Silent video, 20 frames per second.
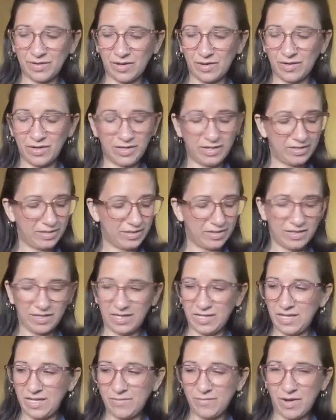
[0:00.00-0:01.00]
Sorry,
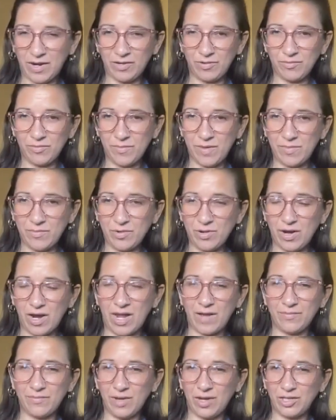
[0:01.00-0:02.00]
E minor. Remember,
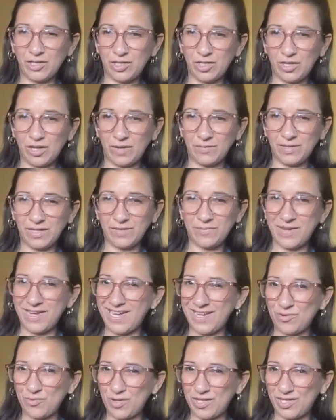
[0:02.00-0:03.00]
I'm taking my
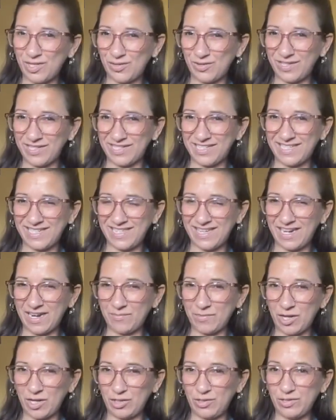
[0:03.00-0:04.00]
hand away so you can see that
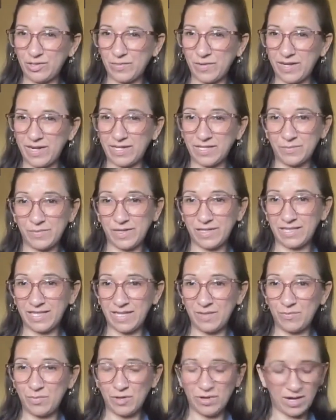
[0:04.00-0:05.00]
I'm not using my hands, but
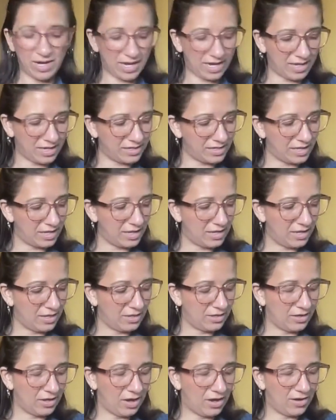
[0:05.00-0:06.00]
keep your hand
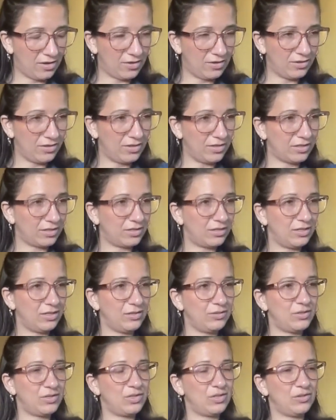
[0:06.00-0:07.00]

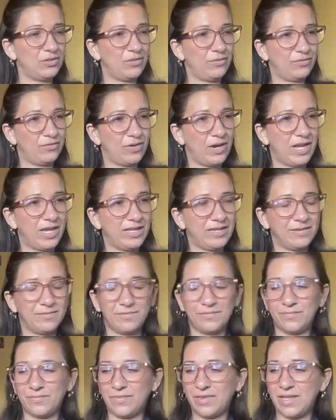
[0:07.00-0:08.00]
close to the fret.
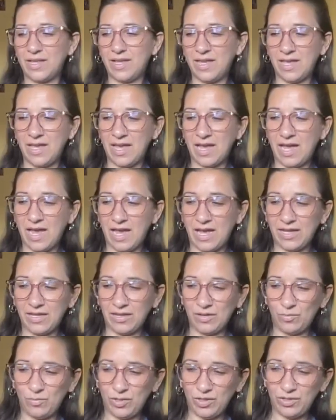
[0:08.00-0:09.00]

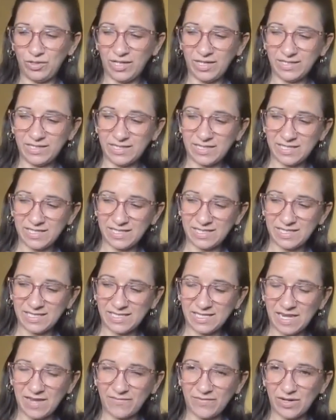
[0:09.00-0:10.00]
When you get to
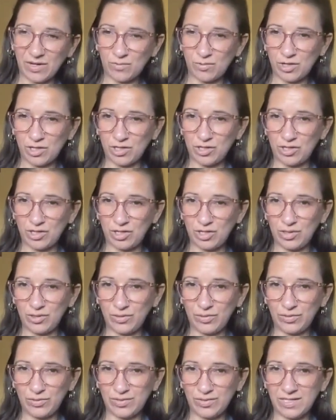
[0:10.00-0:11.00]
D7, I want you to
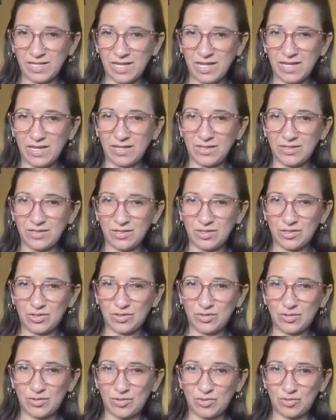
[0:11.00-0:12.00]
use
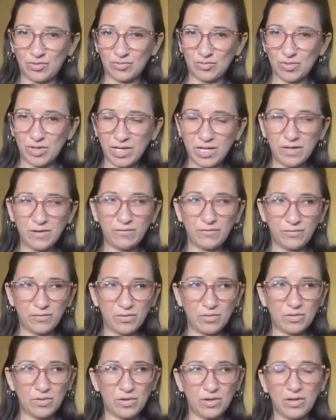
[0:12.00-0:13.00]
string
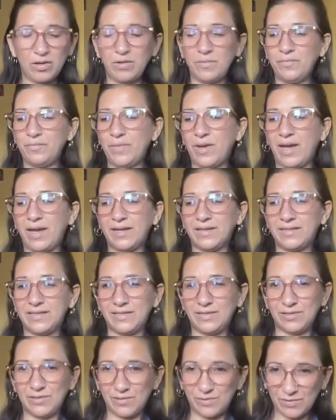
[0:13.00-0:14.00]
4 back
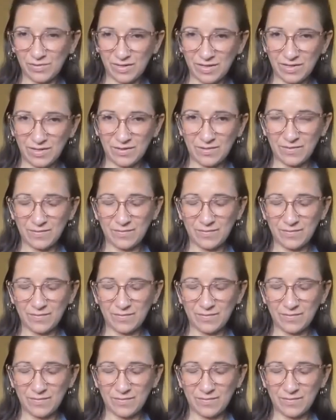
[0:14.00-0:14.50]
to